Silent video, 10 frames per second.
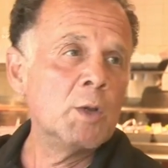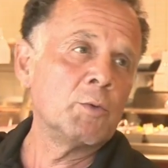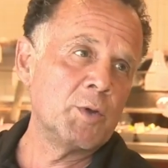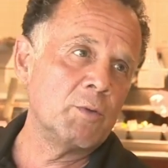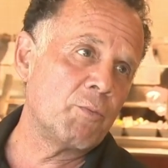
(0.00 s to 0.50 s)

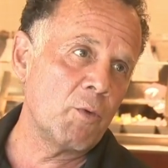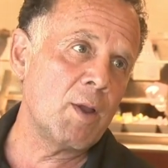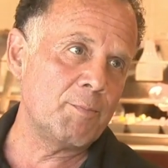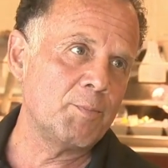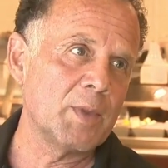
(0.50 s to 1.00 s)
windows in the
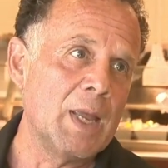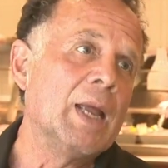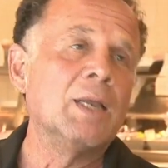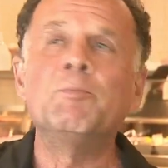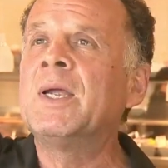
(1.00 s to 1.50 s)
front,
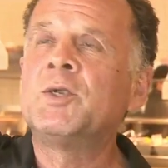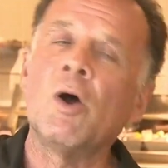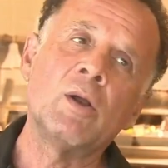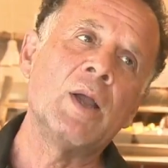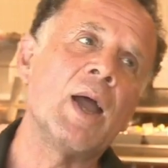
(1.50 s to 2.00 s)
a big
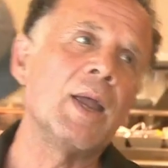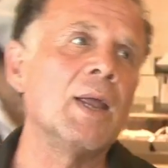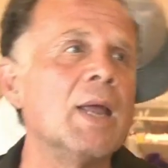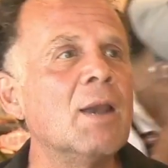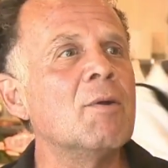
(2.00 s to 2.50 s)
tall
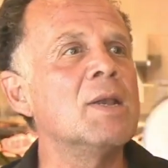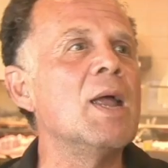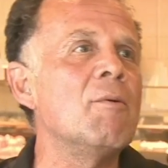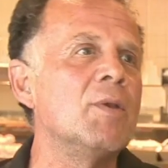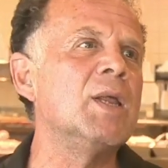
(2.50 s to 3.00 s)
guy, and every,
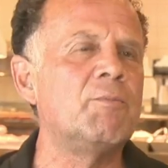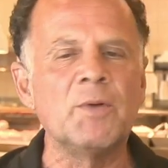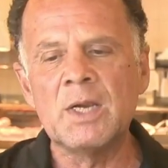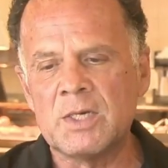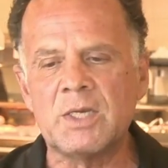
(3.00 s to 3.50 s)
every he
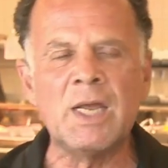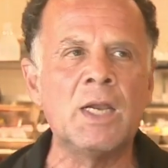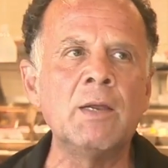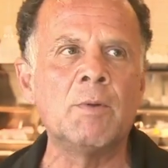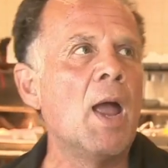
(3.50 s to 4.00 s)
finished
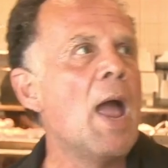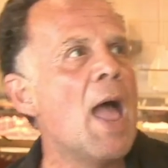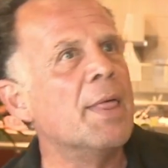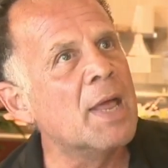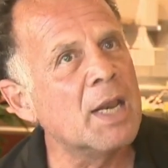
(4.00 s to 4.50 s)
eating,
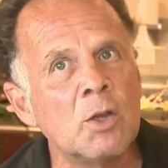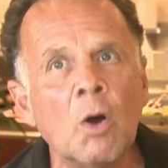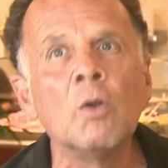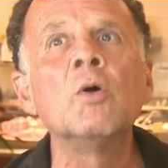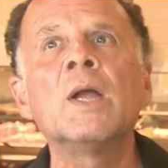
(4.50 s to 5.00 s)
and then
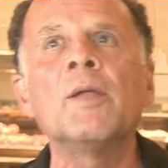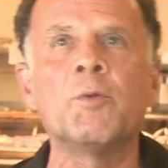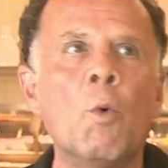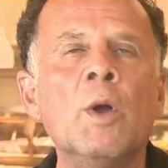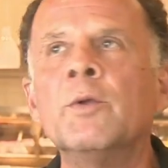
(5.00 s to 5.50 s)
he'd go look
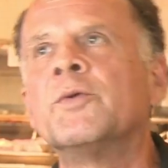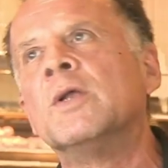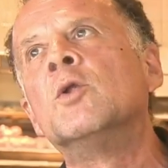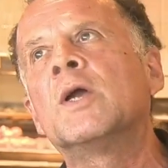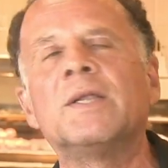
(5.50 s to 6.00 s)
out the
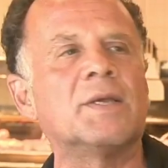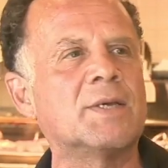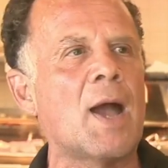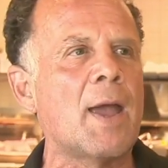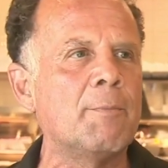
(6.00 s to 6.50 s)
windows and look at
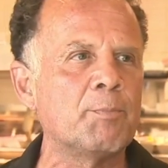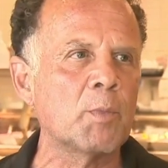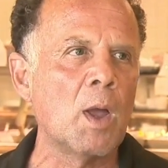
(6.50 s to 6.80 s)
the sky.